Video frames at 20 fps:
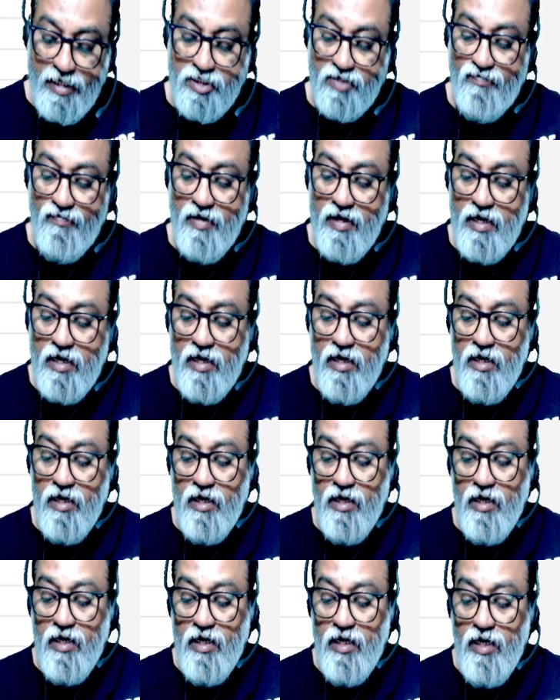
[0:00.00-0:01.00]
square.
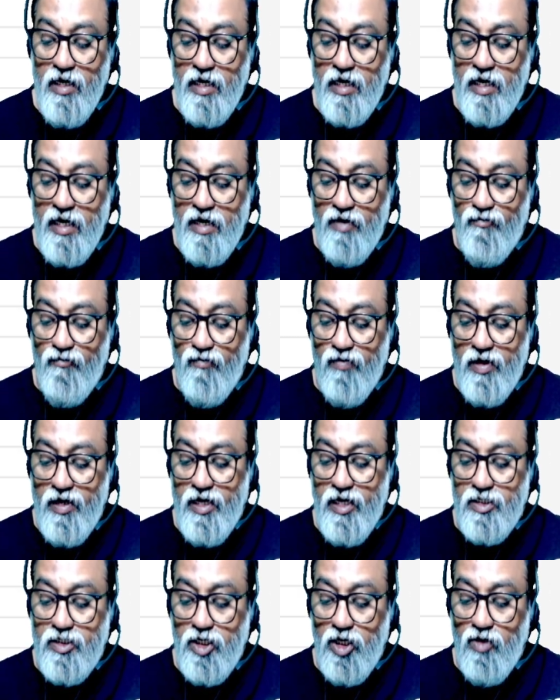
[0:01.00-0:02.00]
Here
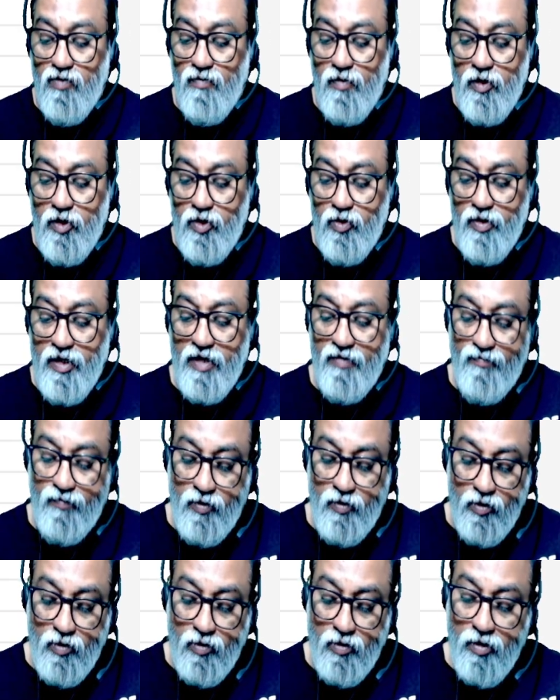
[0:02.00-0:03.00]
F1 is equal to
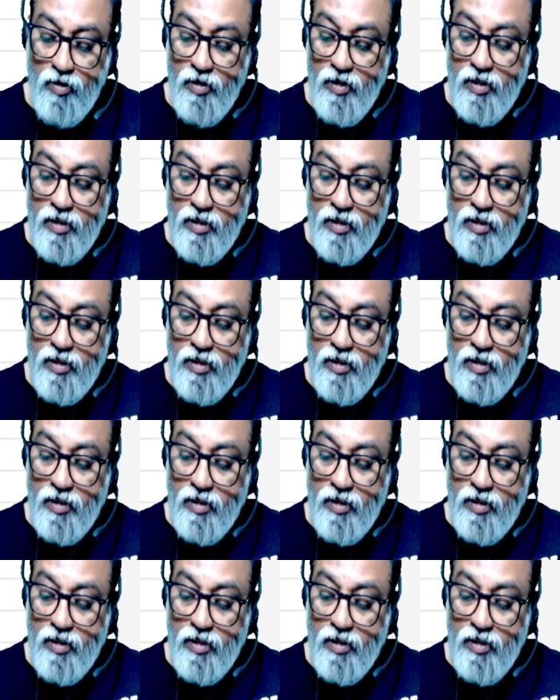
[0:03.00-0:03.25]
F2,